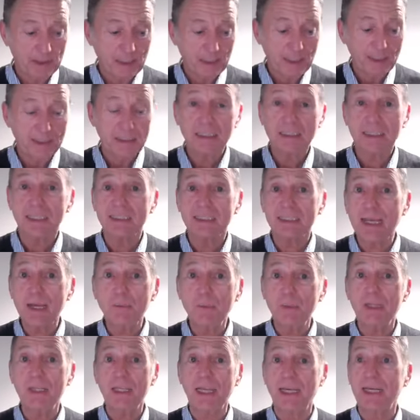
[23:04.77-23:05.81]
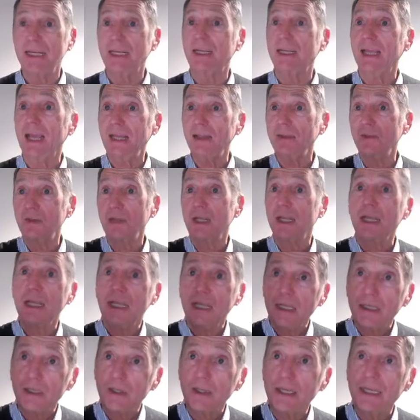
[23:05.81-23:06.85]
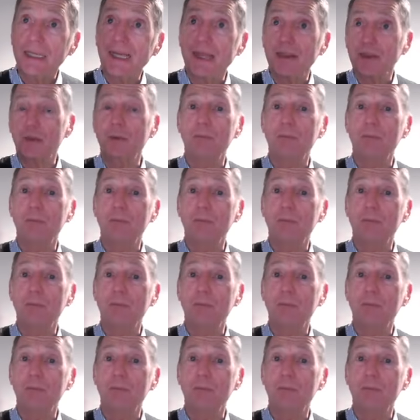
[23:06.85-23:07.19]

And it's the same with getting healthy. You get